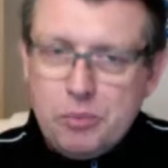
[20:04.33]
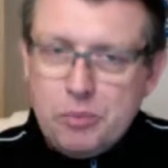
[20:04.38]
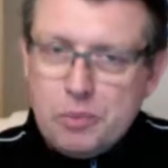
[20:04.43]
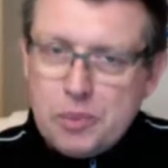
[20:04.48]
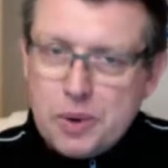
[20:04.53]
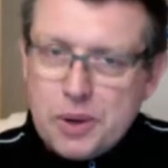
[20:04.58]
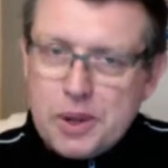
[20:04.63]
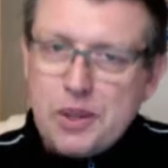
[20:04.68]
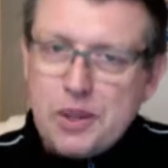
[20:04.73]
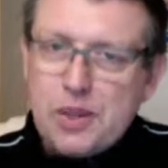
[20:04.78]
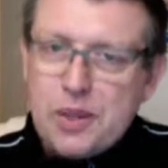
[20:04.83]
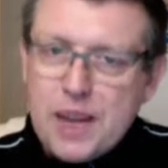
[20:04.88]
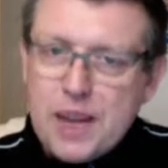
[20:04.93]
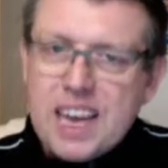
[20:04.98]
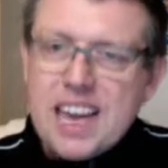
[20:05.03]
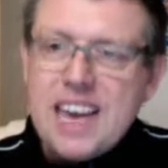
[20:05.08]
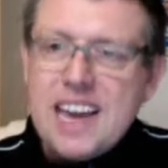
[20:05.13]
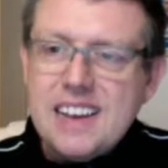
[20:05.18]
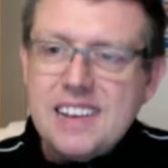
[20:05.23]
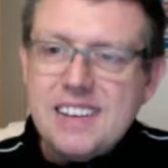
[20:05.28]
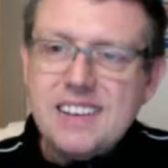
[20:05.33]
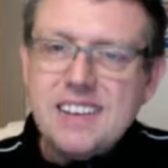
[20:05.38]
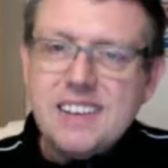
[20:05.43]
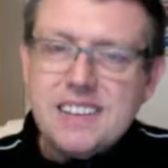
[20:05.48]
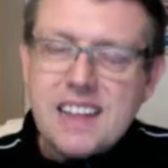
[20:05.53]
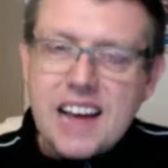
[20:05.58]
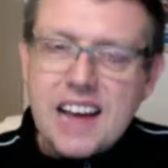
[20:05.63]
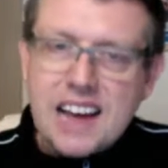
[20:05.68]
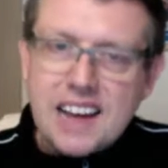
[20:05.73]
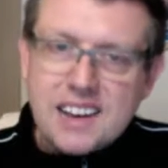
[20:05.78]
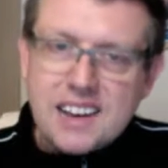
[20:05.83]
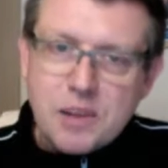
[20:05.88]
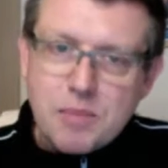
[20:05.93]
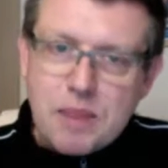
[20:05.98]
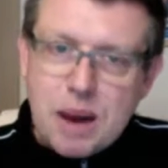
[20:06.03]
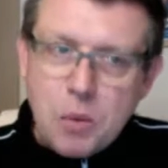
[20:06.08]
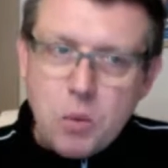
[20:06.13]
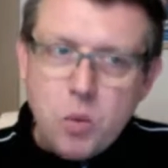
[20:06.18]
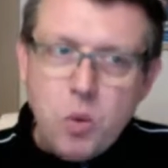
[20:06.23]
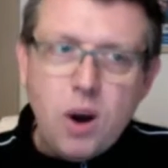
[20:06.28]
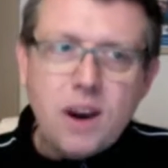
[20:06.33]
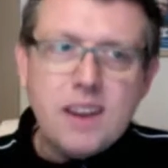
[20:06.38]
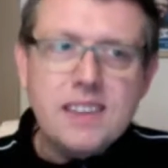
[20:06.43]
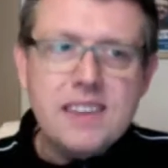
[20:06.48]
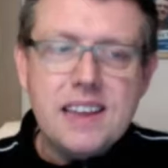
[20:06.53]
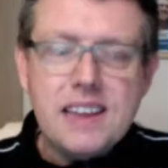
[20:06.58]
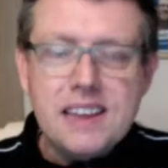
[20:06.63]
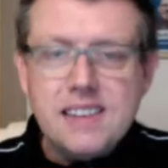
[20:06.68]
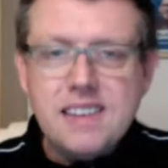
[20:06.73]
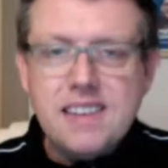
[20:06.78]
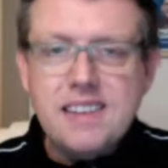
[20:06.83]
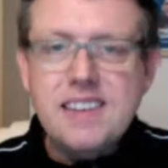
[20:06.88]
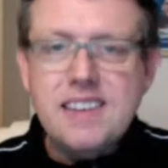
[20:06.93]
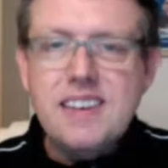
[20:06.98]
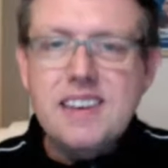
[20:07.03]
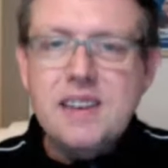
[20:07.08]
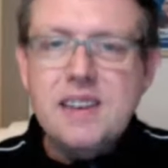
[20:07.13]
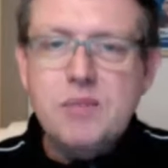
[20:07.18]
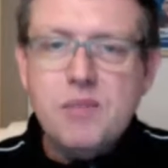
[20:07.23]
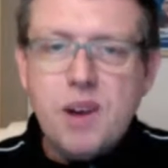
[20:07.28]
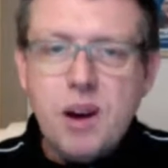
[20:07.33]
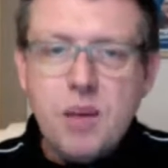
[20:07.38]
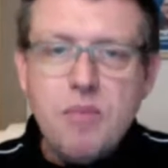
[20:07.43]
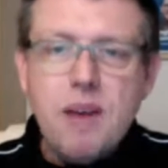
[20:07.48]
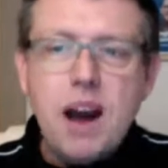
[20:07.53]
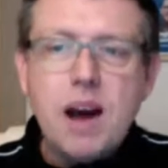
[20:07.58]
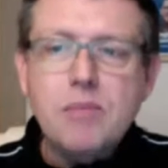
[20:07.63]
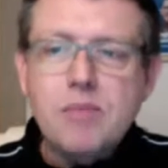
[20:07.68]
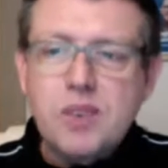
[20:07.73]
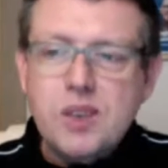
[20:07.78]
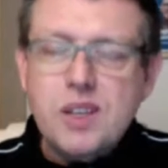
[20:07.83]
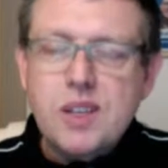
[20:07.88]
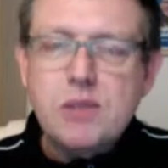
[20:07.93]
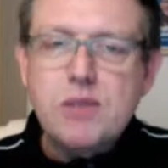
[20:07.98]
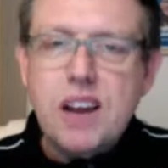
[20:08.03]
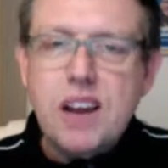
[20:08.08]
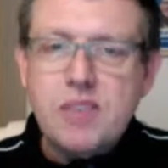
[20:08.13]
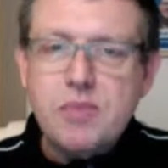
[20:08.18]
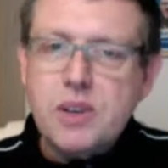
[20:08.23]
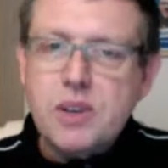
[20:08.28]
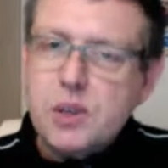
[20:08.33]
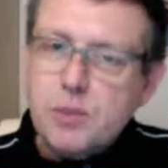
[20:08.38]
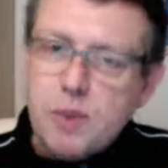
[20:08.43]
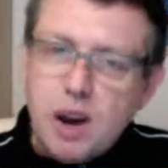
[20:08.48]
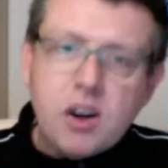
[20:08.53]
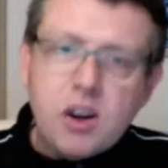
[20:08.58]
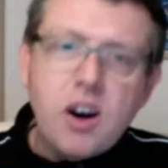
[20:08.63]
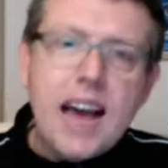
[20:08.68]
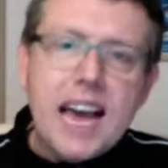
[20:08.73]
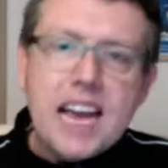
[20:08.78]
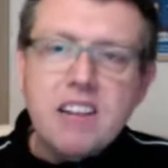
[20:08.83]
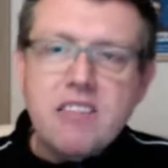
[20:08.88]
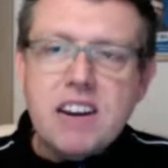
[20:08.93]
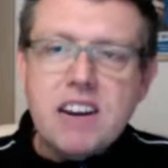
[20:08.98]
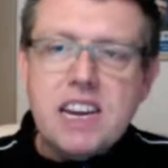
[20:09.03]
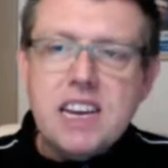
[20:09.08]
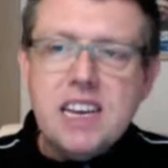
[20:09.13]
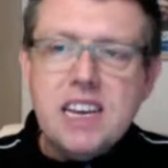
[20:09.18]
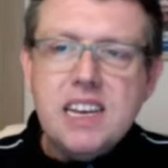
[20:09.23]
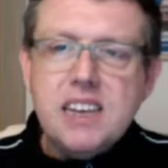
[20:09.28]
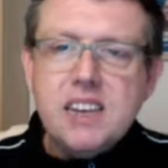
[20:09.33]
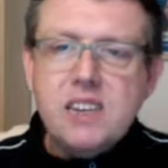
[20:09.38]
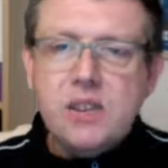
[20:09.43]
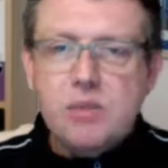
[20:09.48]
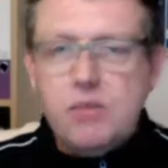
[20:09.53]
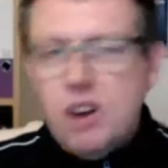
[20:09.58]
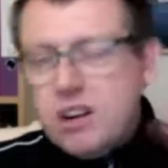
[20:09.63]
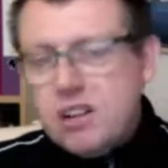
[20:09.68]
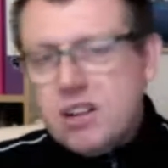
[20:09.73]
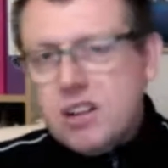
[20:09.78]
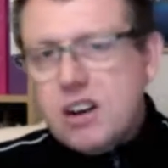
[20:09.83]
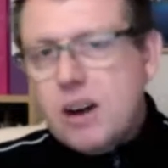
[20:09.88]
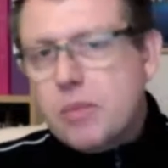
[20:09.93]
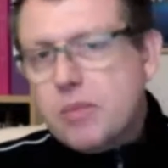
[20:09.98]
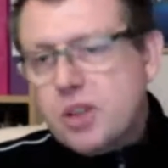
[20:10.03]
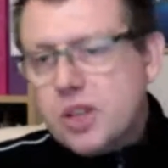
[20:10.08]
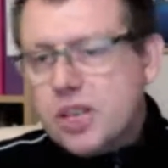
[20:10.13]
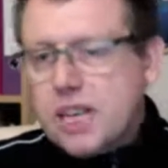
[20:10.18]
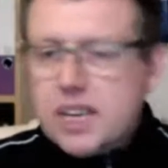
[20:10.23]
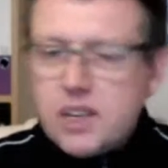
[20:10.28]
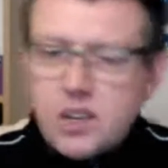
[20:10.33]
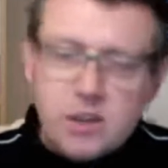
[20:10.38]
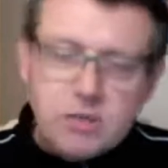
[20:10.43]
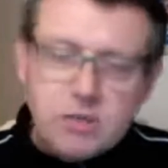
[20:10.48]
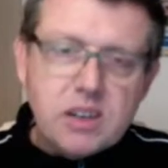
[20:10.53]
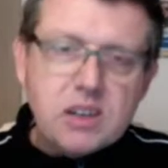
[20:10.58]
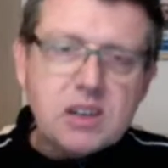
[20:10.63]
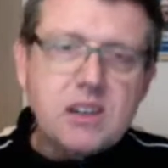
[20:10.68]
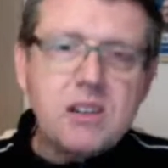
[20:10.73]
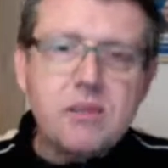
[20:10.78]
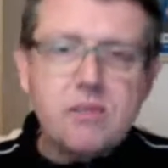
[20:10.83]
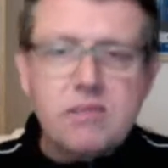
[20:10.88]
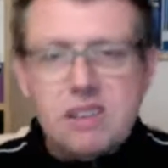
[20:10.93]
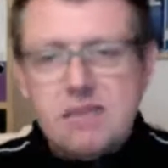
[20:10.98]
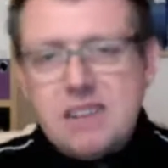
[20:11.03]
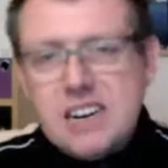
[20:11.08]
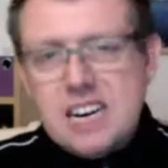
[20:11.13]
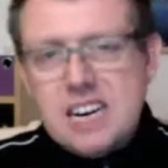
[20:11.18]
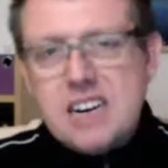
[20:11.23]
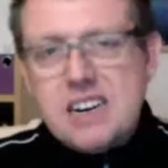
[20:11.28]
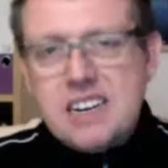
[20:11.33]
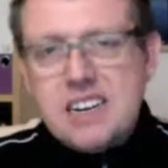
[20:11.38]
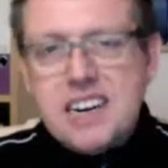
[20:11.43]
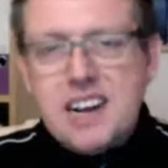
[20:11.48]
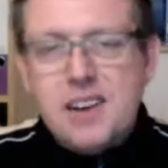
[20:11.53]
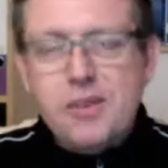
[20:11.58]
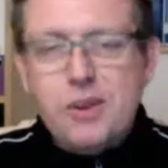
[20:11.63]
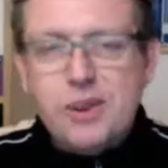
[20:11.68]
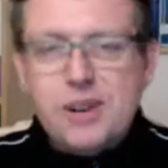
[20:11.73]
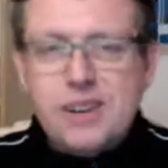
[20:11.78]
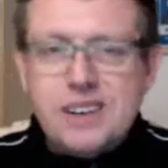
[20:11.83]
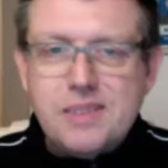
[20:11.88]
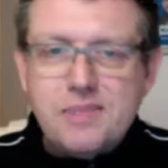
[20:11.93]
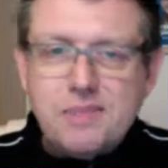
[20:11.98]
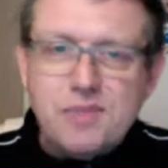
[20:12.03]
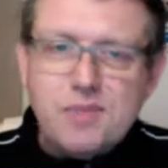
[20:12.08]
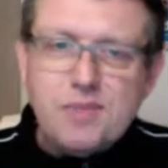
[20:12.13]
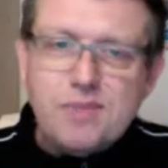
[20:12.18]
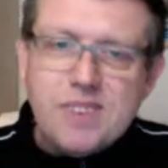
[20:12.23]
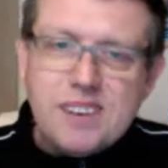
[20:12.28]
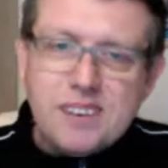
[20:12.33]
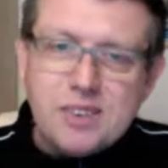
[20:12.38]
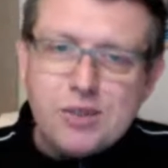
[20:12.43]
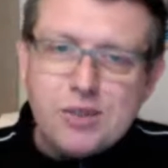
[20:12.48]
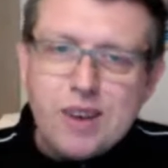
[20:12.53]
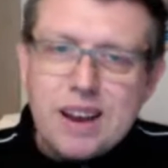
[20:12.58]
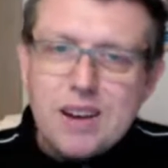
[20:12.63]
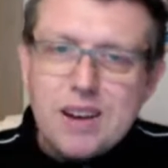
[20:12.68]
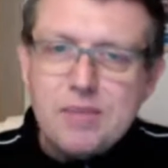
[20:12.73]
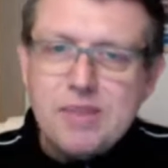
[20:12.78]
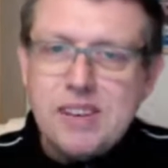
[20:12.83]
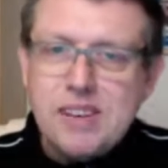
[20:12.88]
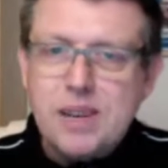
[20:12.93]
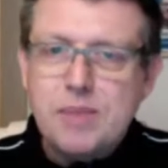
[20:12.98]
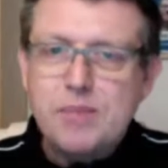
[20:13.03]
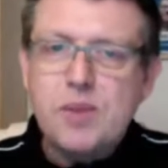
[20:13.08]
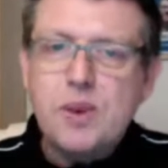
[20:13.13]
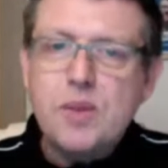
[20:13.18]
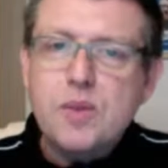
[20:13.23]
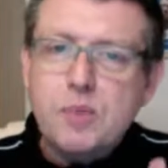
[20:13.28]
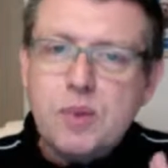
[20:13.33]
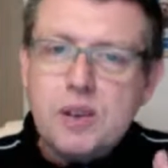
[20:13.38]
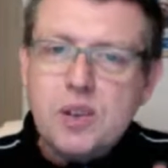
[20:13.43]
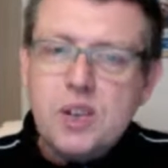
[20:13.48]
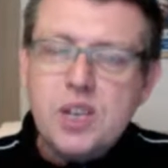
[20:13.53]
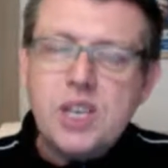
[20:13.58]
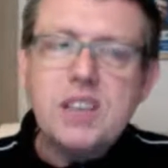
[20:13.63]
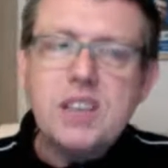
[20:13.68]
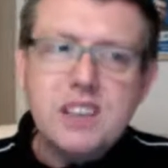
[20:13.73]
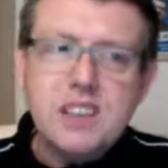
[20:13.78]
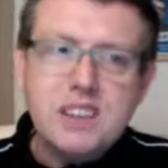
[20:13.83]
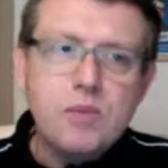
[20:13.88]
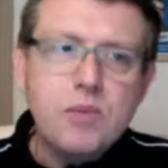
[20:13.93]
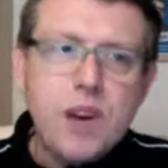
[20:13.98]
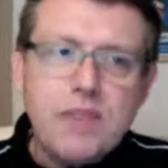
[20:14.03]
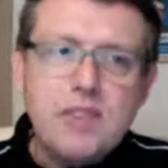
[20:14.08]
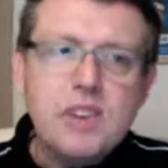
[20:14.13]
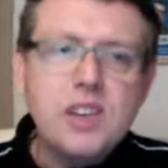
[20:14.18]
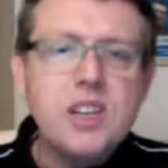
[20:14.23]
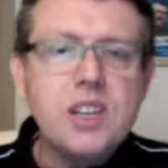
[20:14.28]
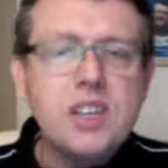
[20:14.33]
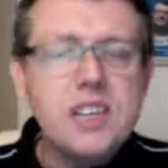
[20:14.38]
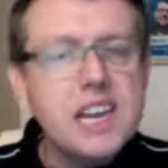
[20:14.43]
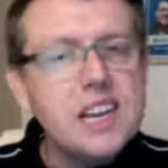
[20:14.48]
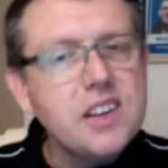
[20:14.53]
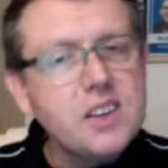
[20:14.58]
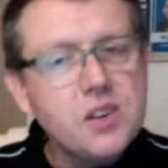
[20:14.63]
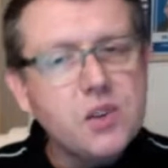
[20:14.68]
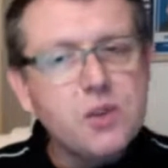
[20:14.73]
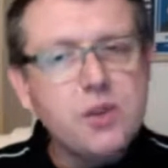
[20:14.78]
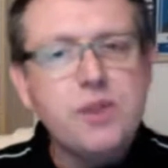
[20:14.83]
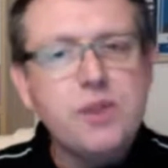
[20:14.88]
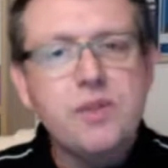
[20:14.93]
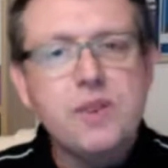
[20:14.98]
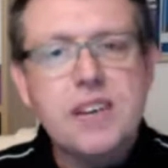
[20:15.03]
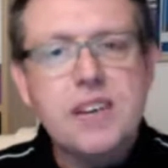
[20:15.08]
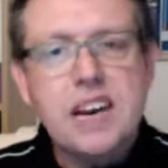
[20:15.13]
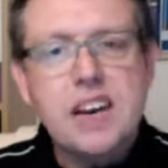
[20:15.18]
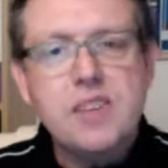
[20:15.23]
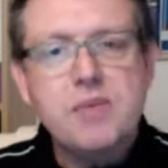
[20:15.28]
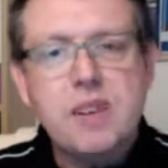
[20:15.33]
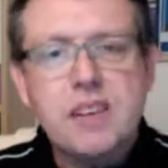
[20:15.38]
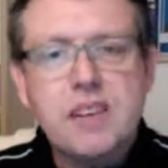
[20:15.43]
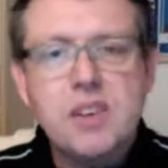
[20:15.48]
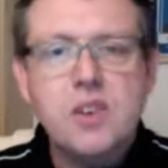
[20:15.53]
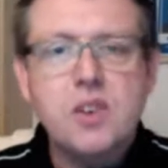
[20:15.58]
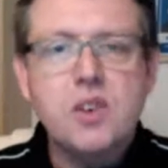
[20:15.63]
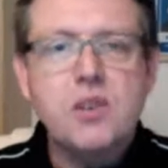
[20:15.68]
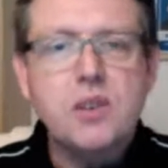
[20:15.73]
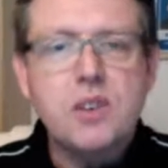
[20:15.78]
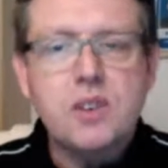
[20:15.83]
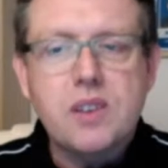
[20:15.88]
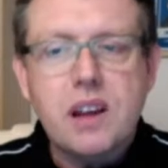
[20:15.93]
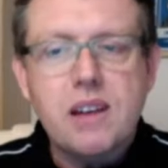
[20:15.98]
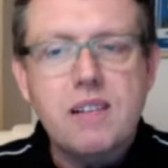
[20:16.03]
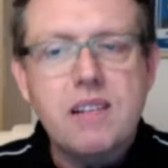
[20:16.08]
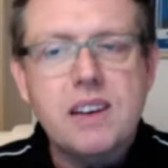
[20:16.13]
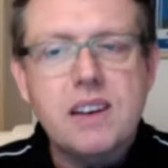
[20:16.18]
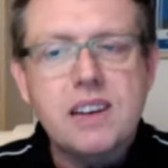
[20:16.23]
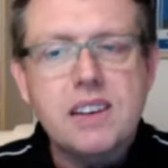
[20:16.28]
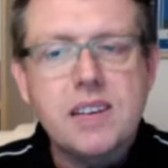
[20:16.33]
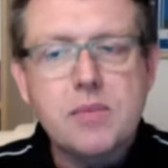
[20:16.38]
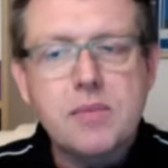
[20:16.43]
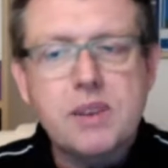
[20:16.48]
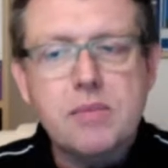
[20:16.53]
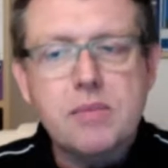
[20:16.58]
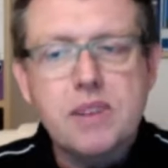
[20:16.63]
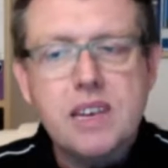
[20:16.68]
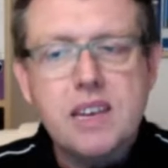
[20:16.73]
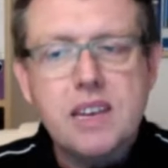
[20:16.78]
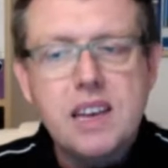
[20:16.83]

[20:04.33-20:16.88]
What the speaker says: But the thing is that no matter what I did, my mum still loved me. She might have got angry. She might have got upset. She might have got wanted to strangle me sometimes. But whatever she did, she always forgave me, and she always totally accepted me.